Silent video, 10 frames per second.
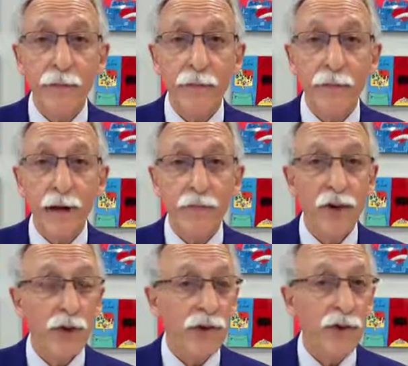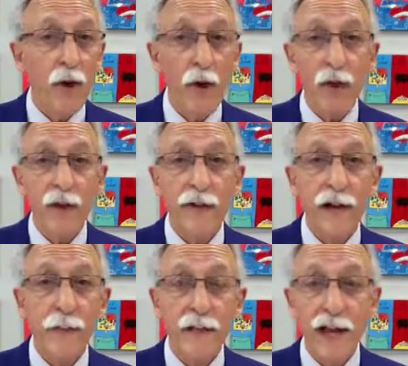My brother's in the Hall of
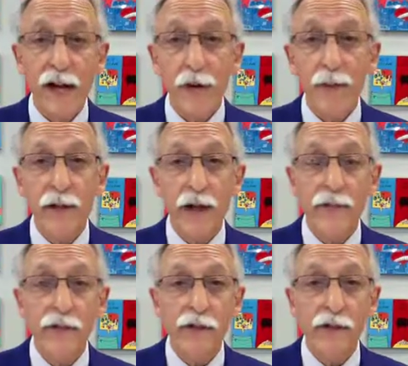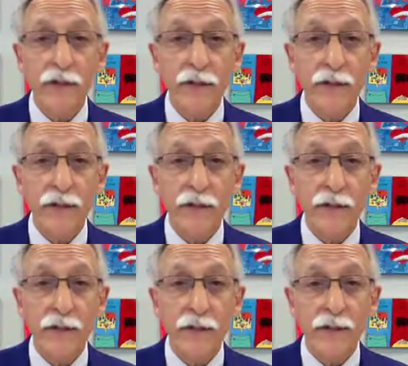Fame of the Equitable Life Assurance
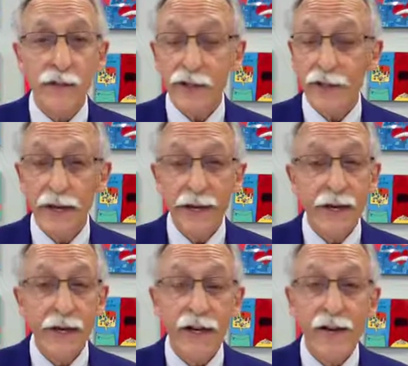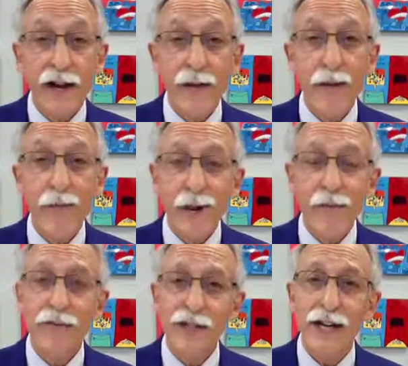Association. And here I am, a member
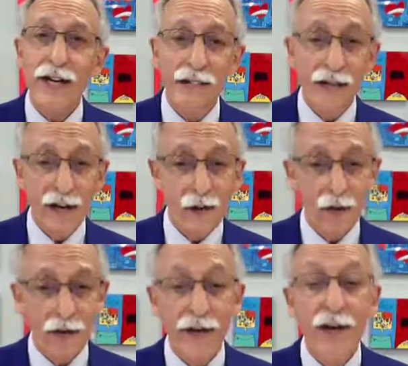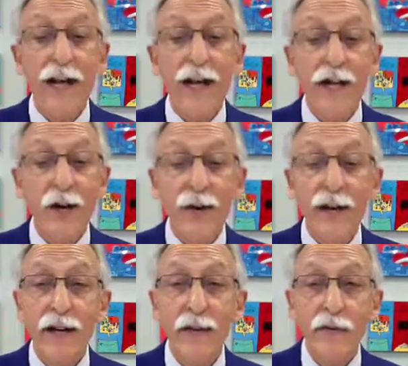of Genius Network, and you don't
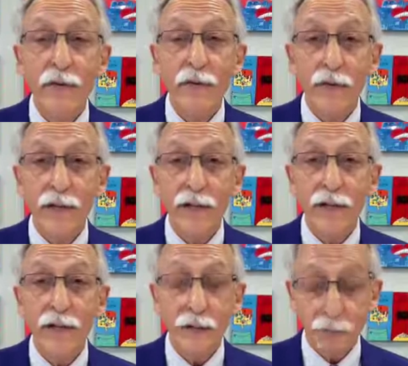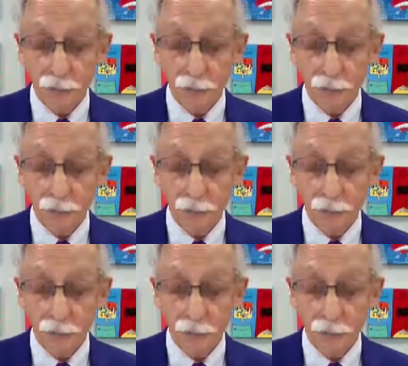get here for free either.